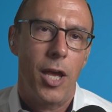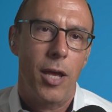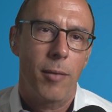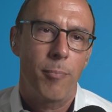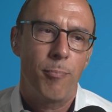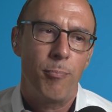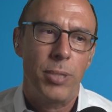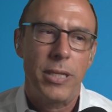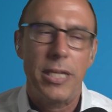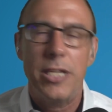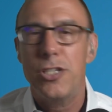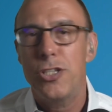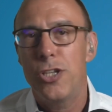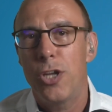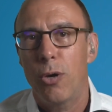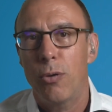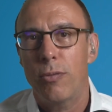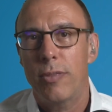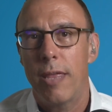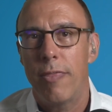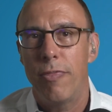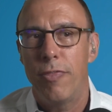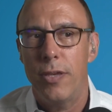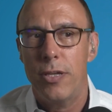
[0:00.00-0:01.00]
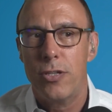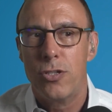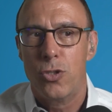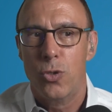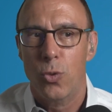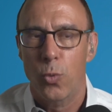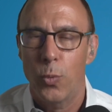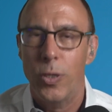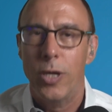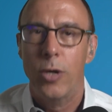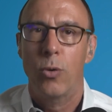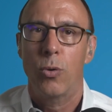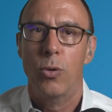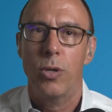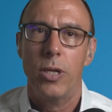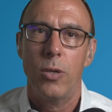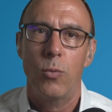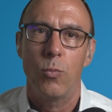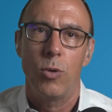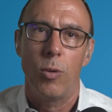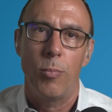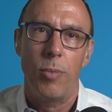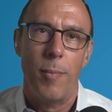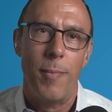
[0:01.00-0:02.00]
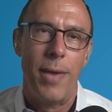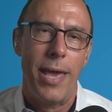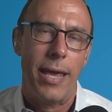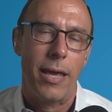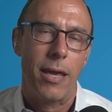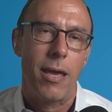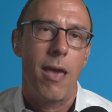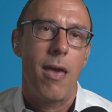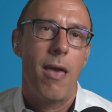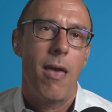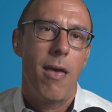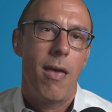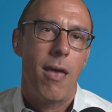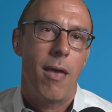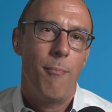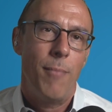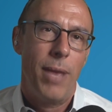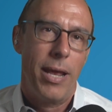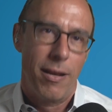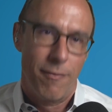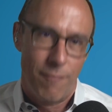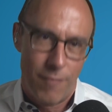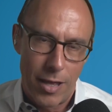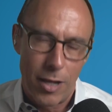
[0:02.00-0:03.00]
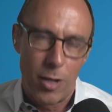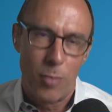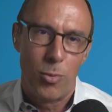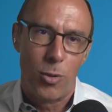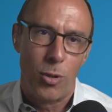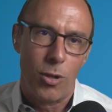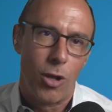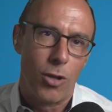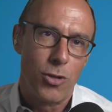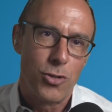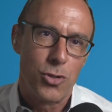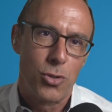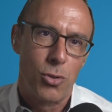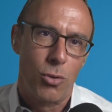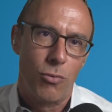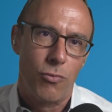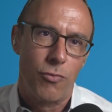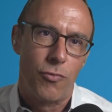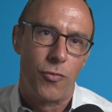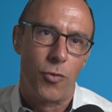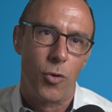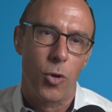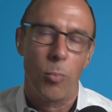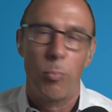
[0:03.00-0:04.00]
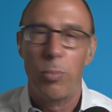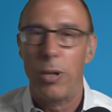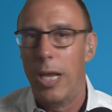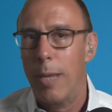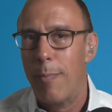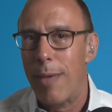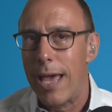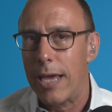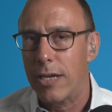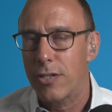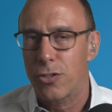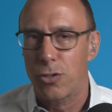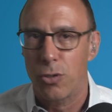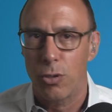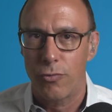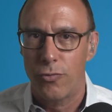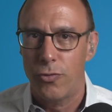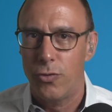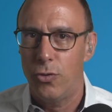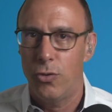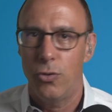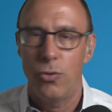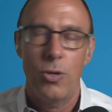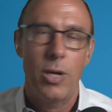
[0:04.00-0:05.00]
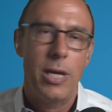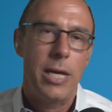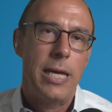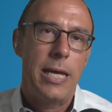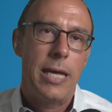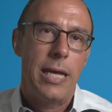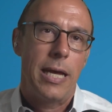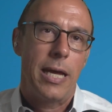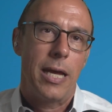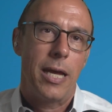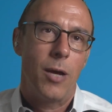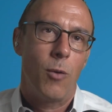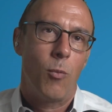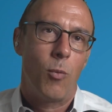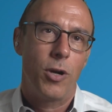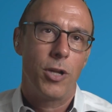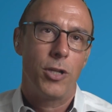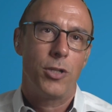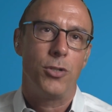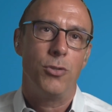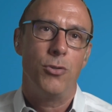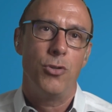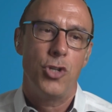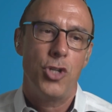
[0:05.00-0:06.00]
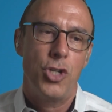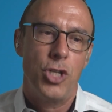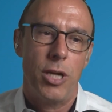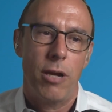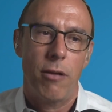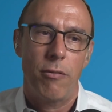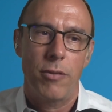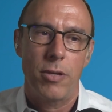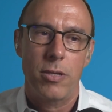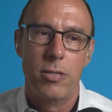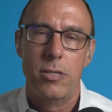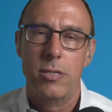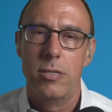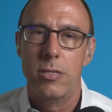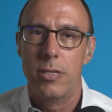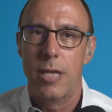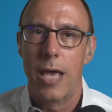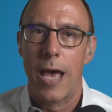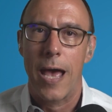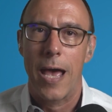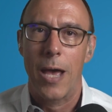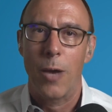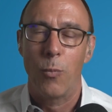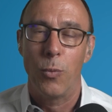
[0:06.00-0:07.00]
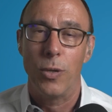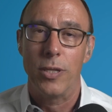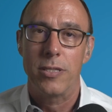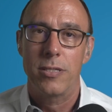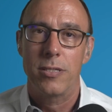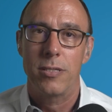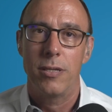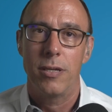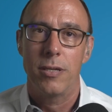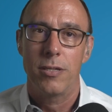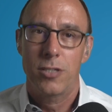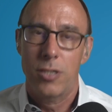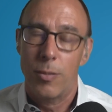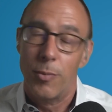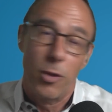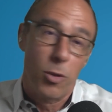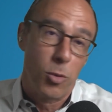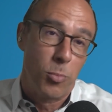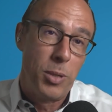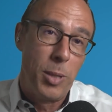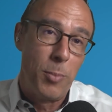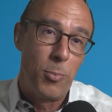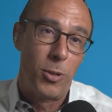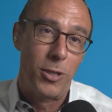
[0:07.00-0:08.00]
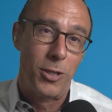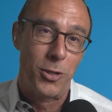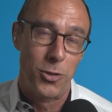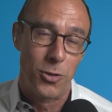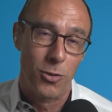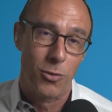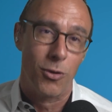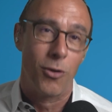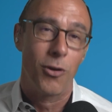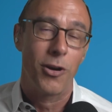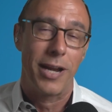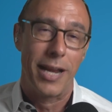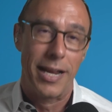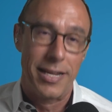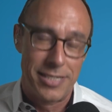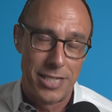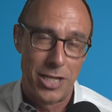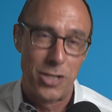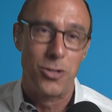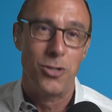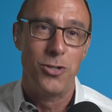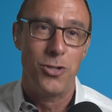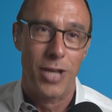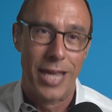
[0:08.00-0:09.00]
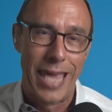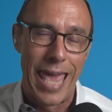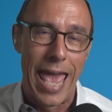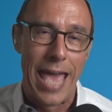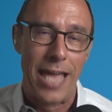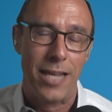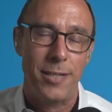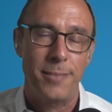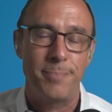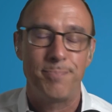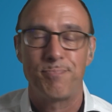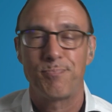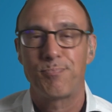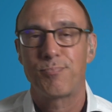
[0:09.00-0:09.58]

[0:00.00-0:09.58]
Please note that this recording will be made available also for playback. So if you wanted to share this with some other people in your organization, you can.